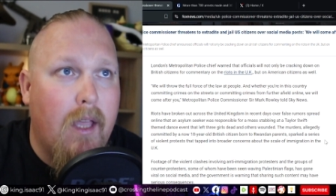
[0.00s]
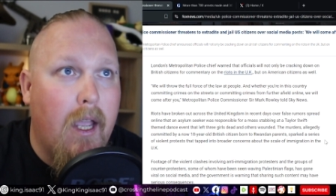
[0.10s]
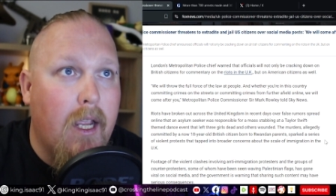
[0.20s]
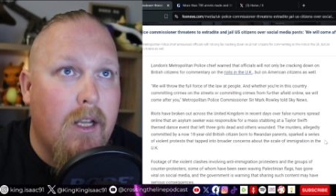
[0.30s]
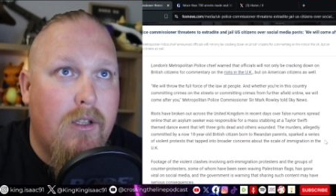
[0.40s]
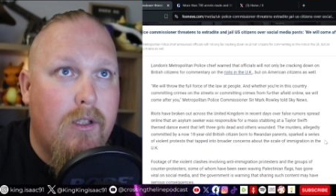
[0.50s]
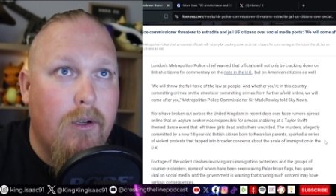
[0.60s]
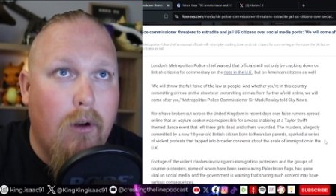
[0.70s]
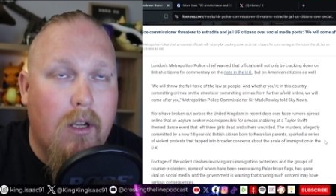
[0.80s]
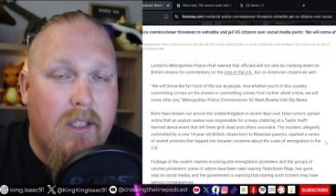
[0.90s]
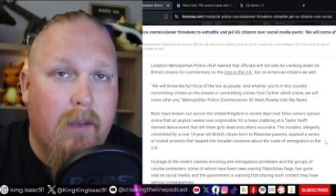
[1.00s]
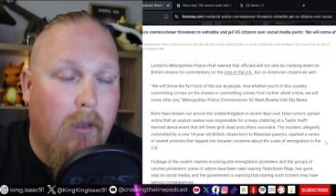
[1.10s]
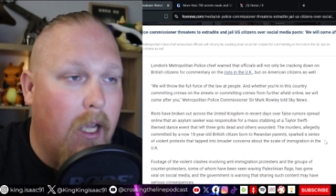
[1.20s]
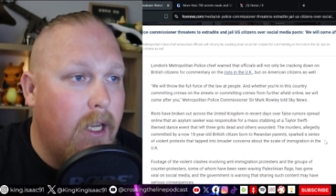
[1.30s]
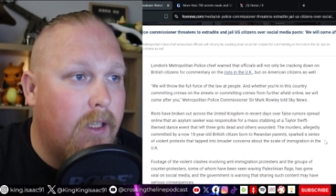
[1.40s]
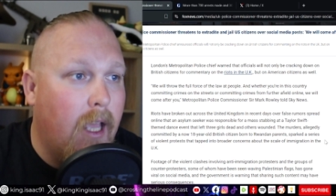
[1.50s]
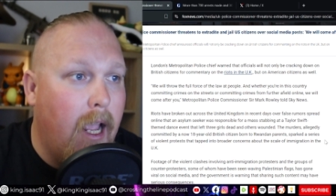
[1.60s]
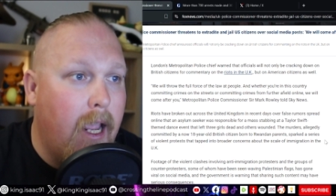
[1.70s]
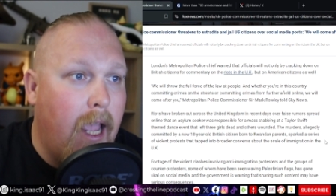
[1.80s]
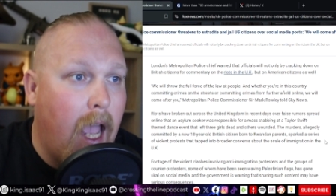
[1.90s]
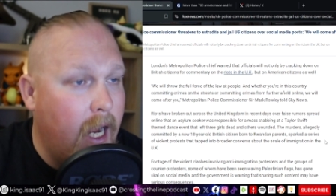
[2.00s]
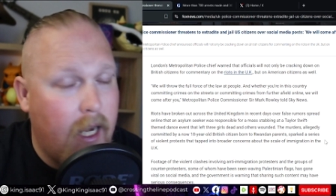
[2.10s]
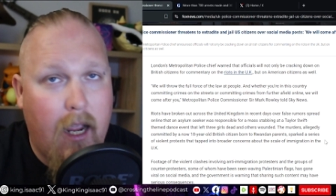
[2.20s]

They do not assimilate. They hate